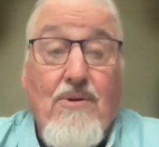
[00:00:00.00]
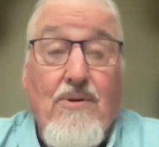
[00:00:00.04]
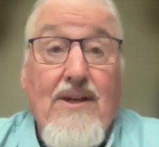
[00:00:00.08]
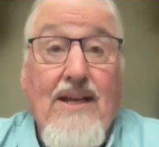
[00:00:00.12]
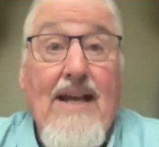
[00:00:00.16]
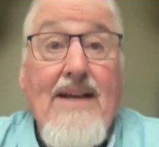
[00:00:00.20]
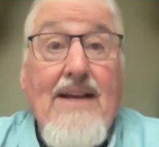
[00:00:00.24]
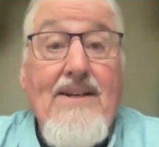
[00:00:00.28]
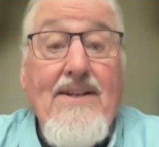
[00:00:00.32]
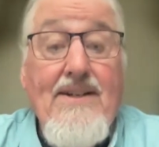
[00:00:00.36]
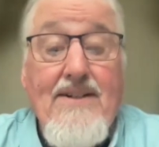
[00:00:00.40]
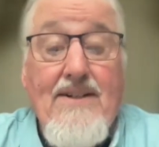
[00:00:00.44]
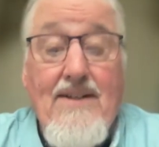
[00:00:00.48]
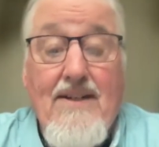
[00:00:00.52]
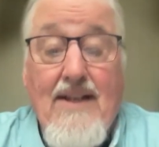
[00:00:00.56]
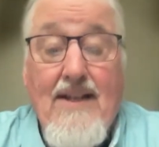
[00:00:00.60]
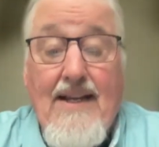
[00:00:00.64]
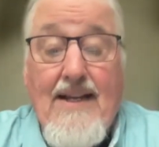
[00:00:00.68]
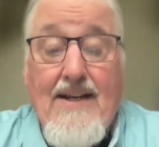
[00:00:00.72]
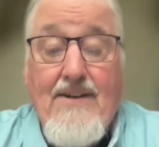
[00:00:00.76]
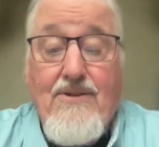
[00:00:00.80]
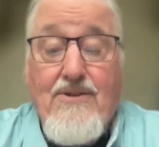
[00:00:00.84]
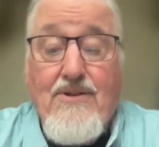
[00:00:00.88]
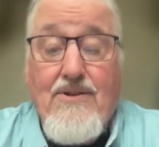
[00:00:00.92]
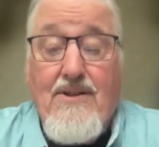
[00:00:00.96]
creating a
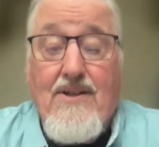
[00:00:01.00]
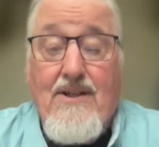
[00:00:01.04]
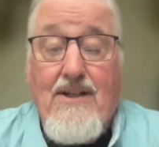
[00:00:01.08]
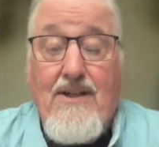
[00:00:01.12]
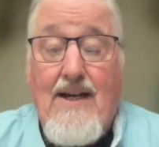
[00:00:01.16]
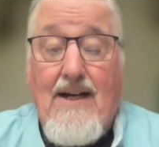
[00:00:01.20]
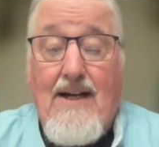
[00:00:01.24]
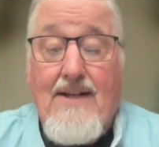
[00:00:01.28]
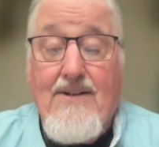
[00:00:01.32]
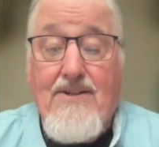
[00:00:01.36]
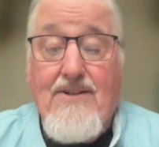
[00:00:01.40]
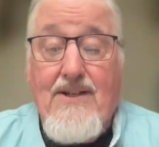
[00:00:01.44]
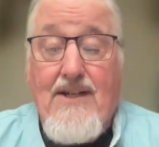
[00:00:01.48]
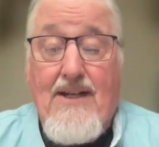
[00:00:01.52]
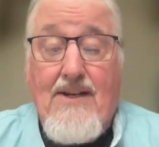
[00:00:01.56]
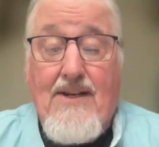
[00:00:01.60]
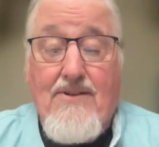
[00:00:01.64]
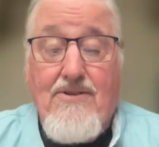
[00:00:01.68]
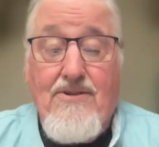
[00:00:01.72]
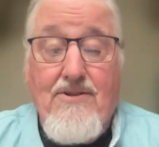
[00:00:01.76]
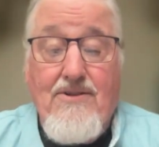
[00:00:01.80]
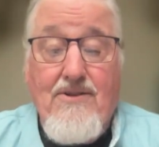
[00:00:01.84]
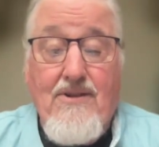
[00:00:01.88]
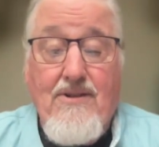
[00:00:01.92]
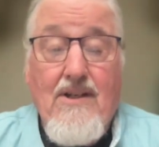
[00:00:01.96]
link to the
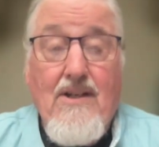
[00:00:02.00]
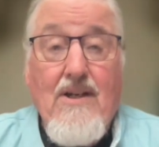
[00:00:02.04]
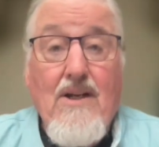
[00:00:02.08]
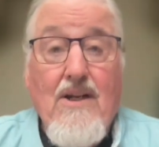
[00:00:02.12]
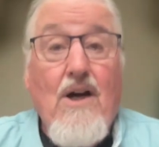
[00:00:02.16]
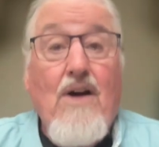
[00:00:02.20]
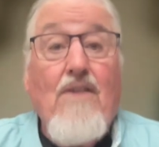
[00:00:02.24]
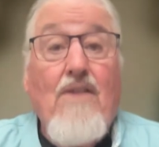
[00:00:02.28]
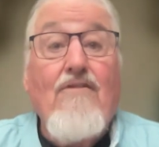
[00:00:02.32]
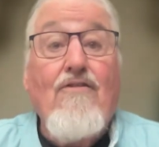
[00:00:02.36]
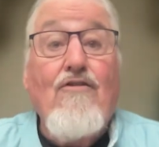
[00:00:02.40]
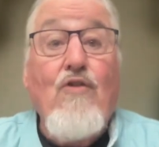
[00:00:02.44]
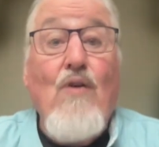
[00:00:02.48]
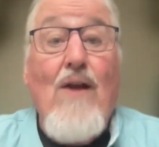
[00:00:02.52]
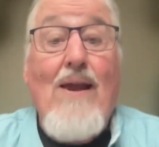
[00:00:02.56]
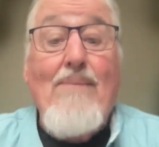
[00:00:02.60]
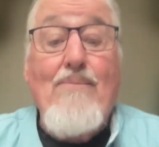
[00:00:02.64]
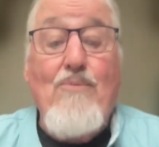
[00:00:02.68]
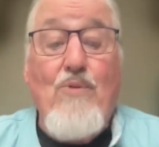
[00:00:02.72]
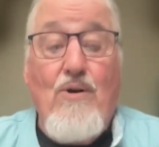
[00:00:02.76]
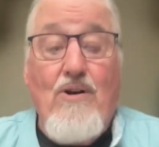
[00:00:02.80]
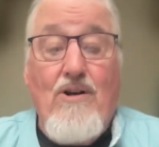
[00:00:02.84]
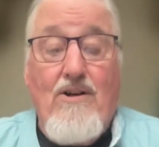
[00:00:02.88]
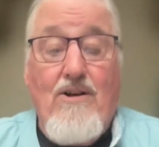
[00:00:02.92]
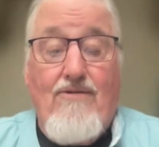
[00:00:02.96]
context, a
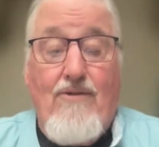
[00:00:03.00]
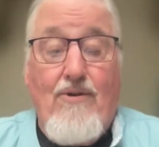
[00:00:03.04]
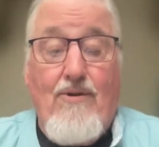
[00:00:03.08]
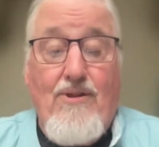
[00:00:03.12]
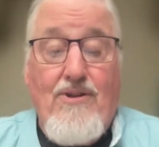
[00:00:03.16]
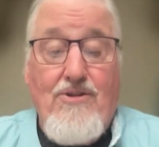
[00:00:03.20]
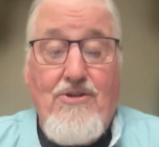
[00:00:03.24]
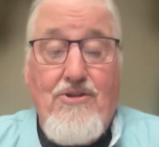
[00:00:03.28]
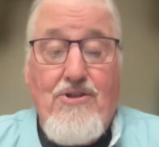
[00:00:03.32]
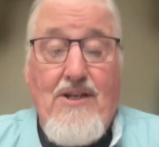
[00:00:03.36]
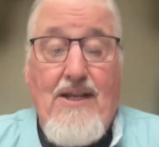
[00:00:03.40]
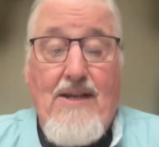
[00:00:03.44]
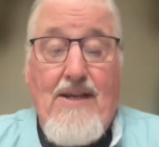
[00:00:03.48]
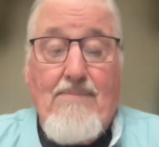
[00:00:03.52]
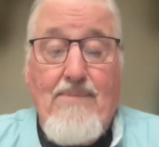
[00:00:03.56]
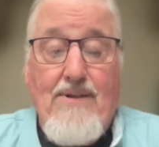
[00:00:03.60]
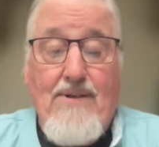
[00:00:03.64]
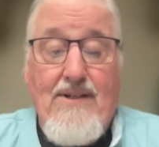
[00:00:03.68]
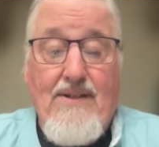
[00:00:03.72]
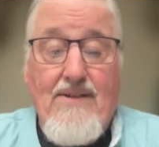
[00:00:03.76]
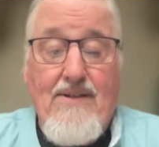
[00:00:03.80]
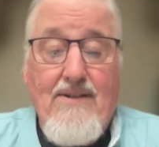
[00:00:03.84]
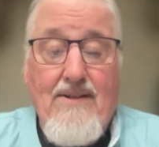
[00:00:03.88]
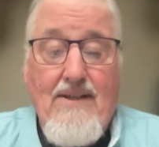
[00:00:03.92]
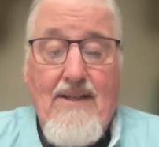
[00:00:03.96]
framework for the
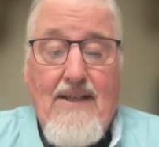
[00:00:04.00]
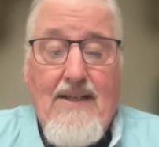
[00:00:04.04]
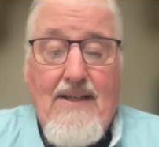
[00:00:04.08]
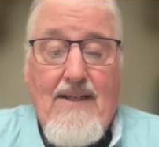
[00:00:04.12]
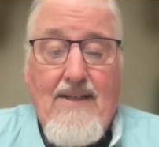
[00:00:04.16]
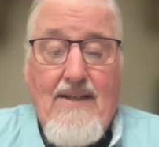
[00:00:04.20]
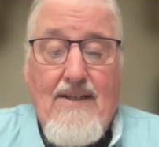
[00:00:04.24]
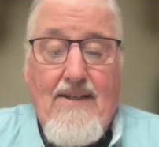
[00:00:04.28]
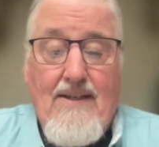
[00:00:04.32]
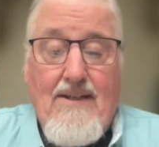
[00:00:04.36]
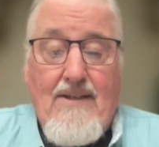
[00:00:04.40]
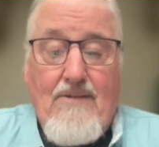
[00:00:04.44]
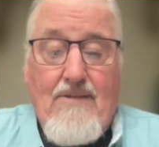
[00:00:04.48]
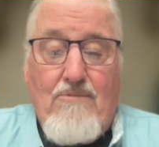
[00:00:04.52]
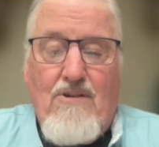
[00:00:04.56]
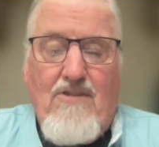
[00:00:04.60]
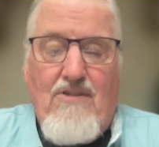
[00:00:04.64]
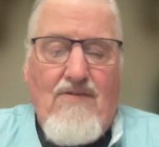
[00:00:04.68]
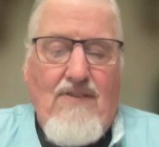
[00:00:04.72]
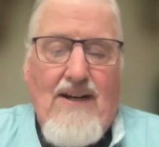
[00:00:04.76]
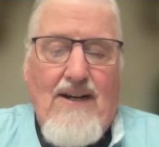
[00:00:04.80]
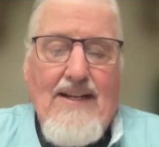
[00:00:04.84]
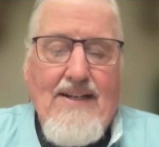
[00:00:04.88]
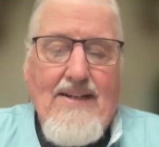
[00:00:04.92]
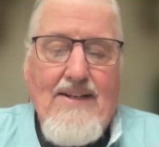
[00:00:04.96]
statement. We
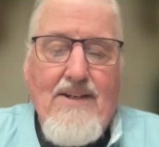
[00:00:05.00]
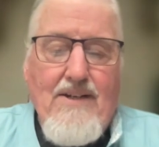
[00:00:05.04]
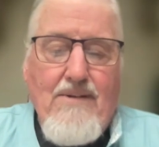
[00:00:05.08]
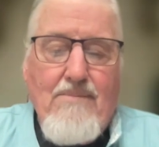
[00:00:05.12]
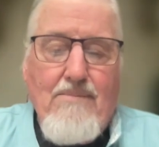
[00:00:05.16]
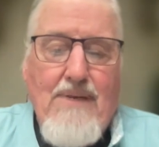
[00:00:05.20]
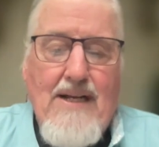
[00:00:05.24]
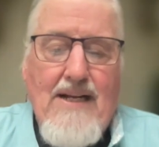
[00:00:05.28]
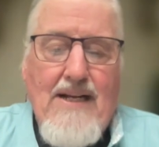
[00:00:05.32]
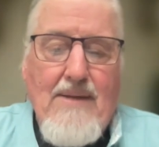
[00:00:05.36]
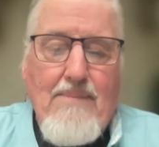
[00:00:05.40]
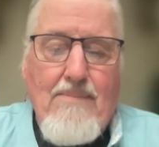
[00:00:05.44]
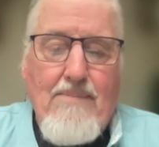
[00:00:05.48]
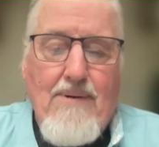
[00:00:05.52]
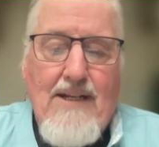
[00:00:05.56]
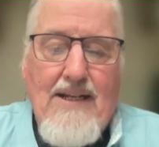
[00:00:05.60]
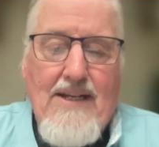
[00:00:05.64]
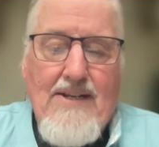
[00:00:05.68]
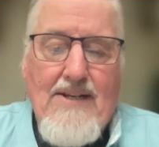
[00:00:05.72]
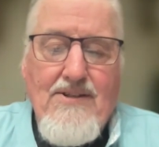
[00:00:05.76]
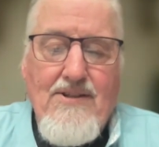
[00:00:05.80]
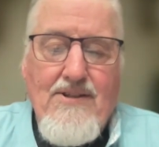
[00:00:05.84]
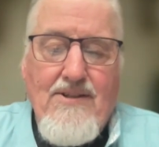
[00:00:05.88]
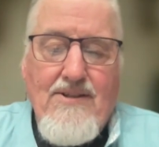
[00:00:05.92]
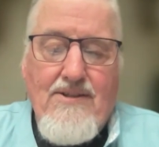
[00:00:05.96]
find it in many
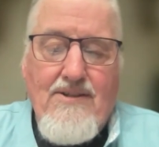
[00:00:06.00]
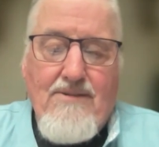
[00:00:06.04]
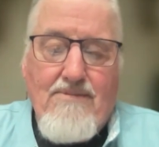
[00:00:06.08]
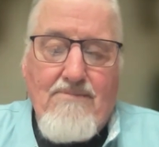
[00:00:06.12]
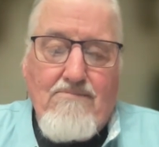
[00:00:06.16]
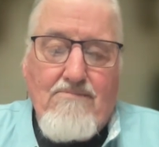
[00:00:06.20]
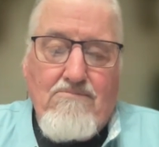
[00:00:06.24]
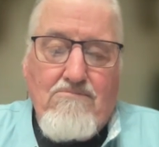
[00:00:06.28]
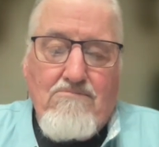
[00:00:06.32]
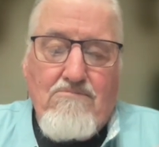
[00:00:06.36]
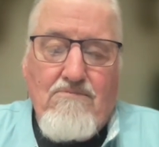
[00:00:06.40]
places.